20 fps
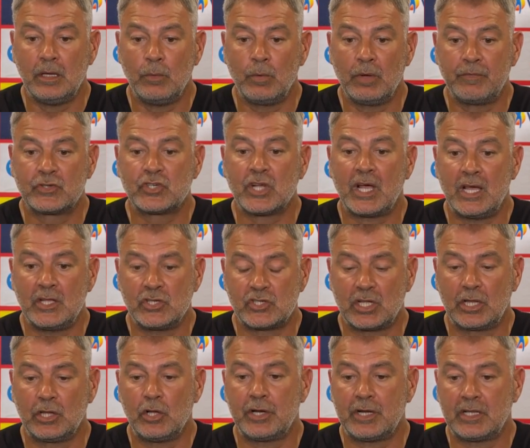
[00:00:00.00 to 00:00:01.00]
We've
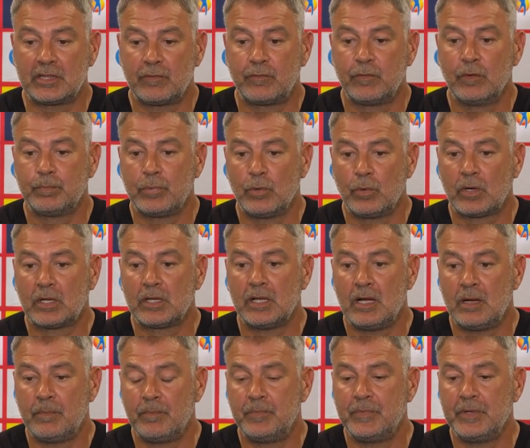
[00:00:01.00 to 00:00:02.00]
changed a lot at the football
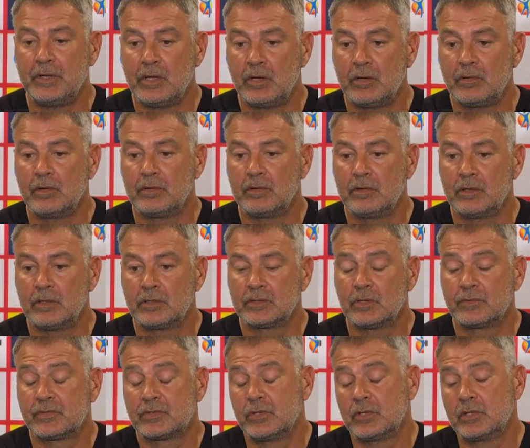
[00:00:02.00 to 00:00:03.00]
club. You
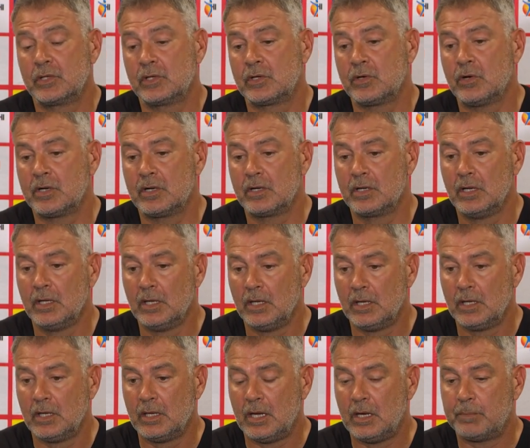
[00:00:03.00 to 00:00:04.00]
know, I've certainly got
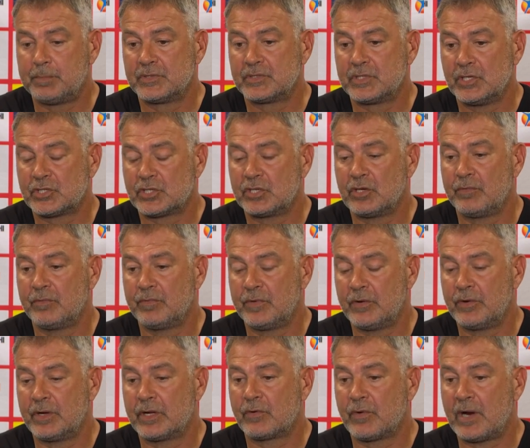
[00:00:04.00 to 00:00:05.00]
a position I'm
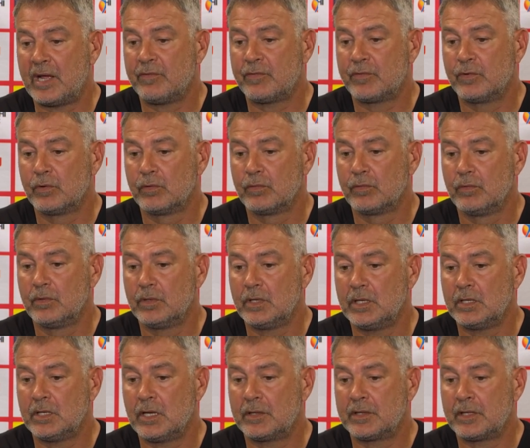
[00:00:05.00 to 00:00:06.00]
very grateful,
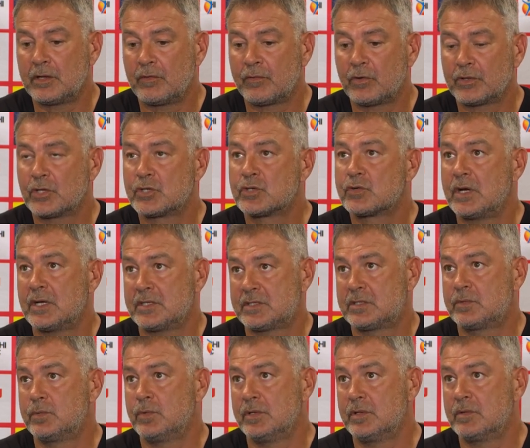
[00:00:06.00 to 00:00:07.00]
you know, that I've got the
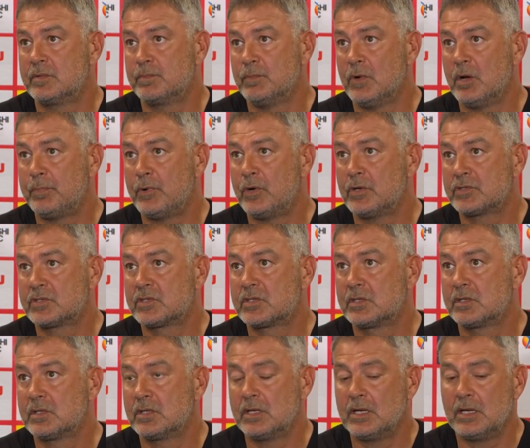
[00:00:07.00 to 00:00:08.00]
trust with my
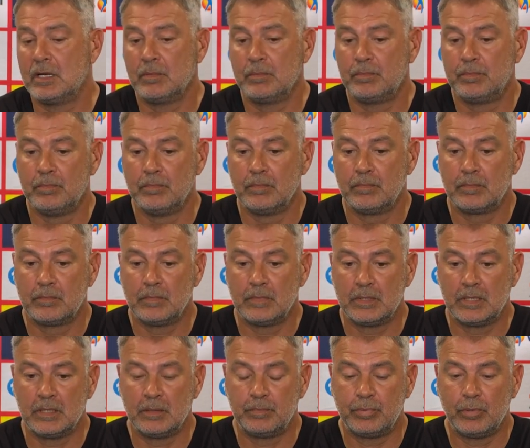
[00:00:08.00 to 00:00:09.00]
boss,
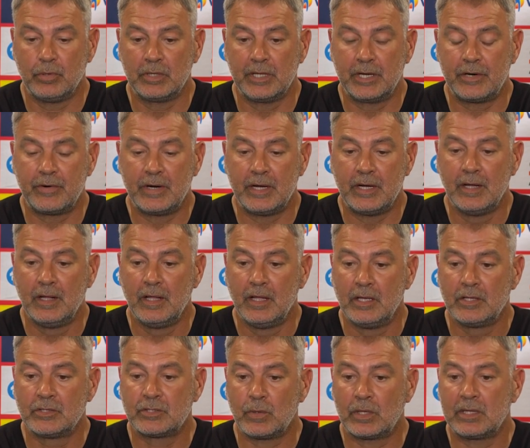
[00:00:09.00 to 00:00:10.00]
Paul Lederer,
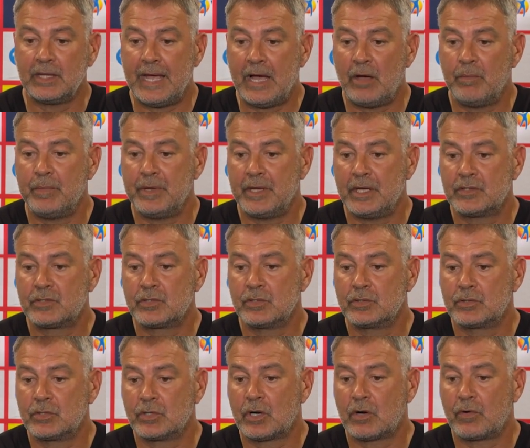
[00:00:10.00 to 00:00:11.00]
to allow me
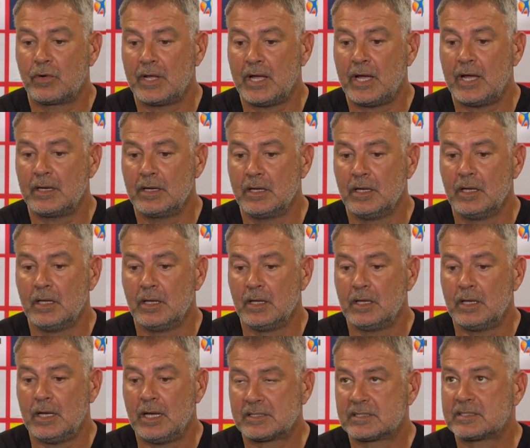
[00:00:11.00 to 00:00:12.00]
to create
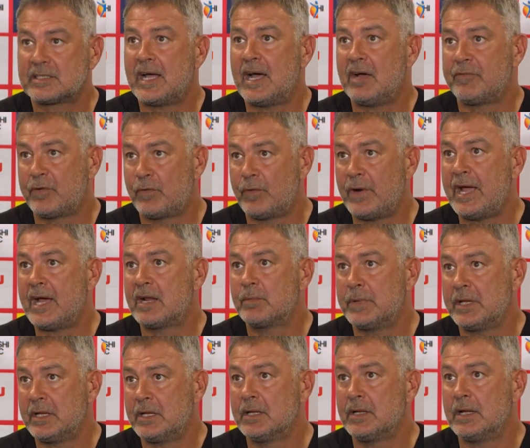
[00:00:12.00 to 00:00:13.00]
a staff
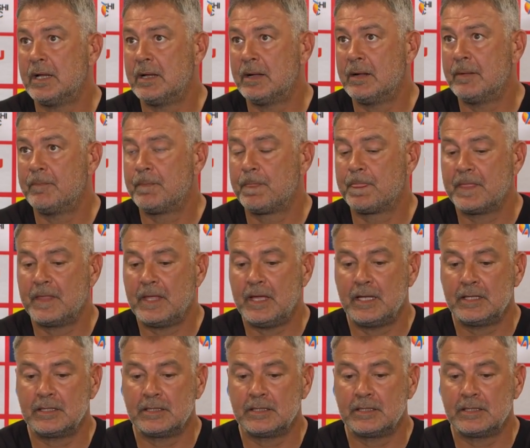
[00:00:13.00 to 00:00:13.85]
around me I